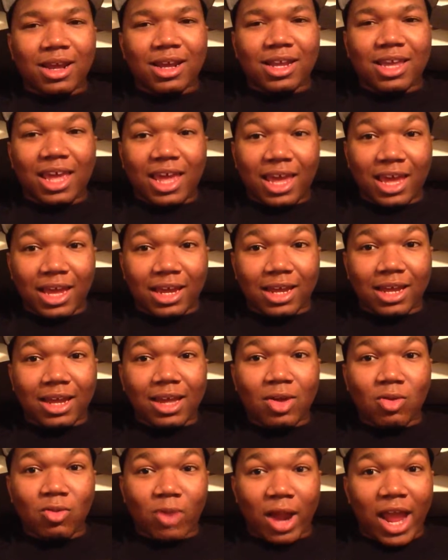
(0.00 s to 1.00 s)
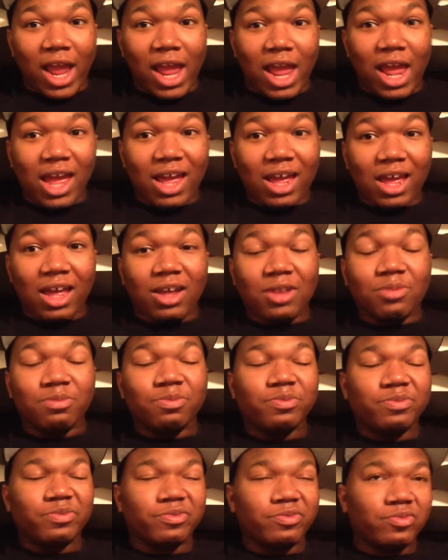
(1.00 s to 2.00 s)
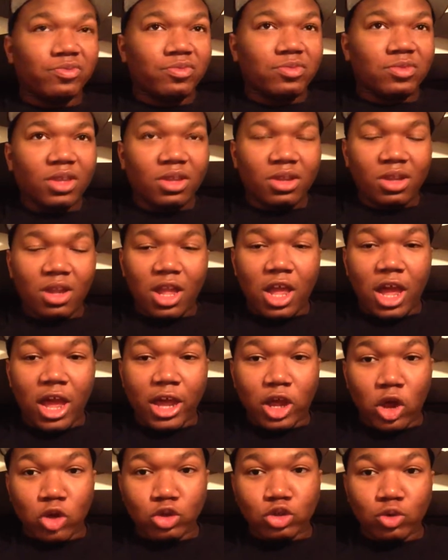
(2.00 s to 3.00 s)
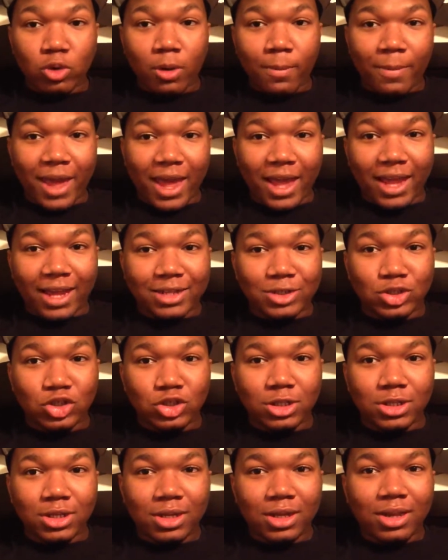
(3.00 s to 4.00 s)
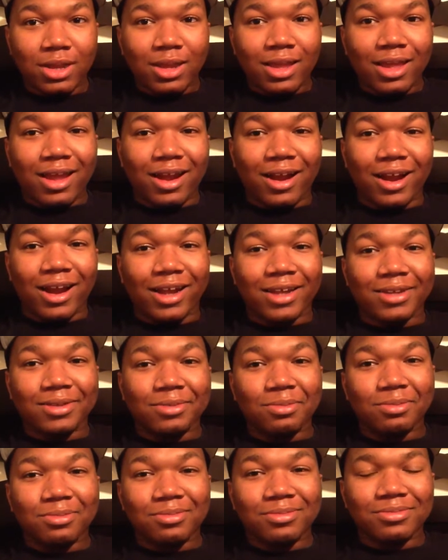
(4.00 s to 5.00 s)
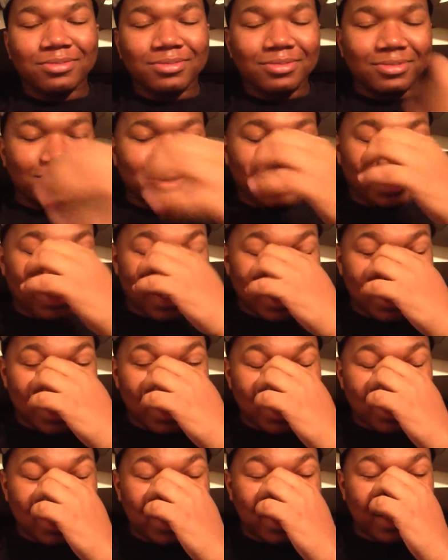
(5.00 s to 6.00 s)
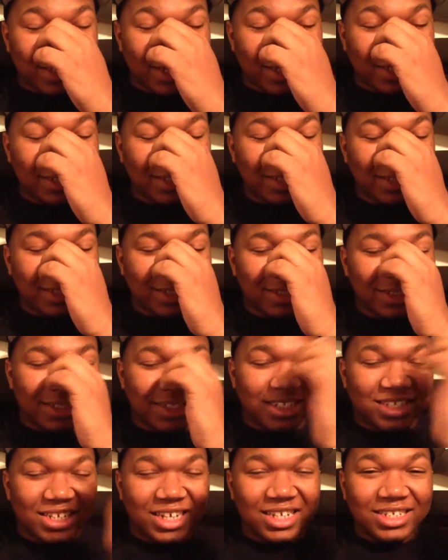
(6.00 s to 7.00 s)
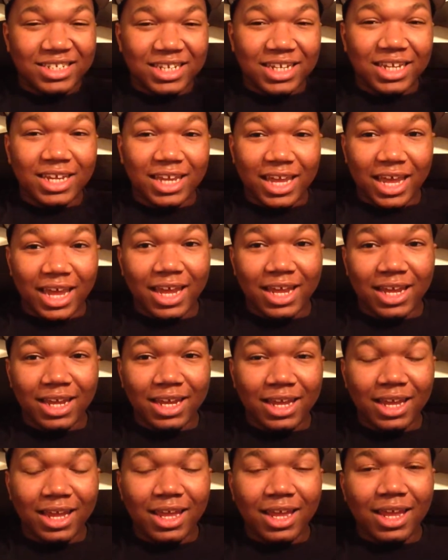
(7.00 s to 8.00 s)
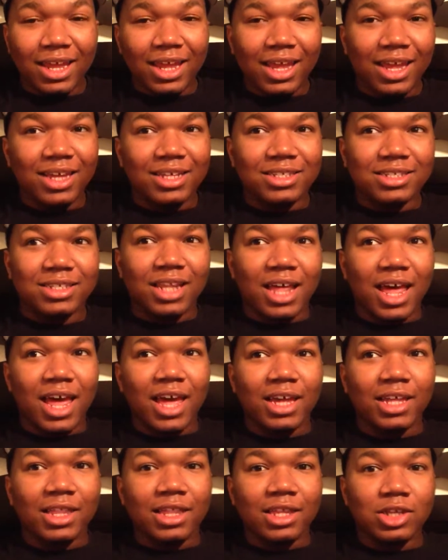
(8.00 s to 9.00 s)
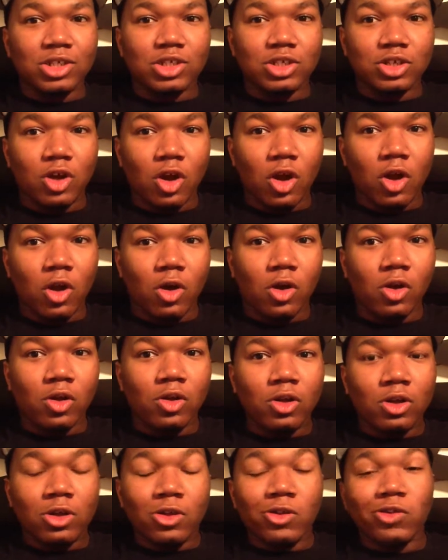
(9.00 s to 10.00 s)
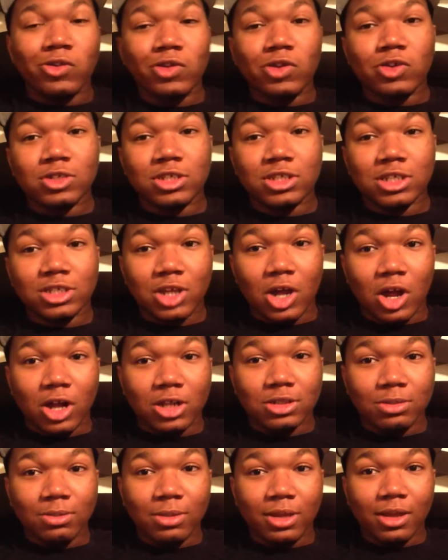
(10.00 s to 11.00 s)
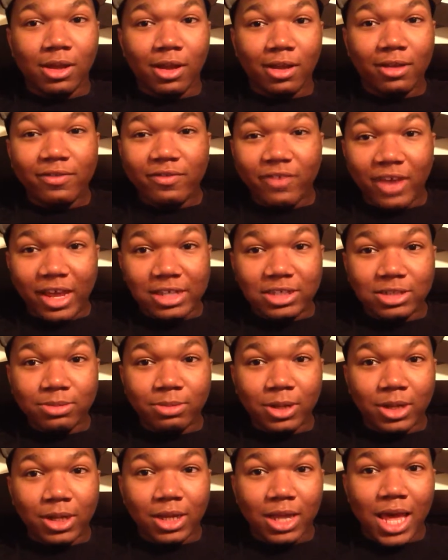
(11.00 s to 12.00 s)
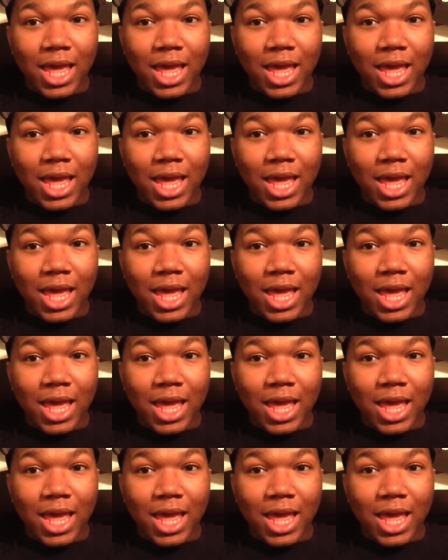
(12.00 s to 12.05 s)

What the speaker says: King, right? I go to her page. All right, Cindy King is like this girl who used to talk to me on Facebook,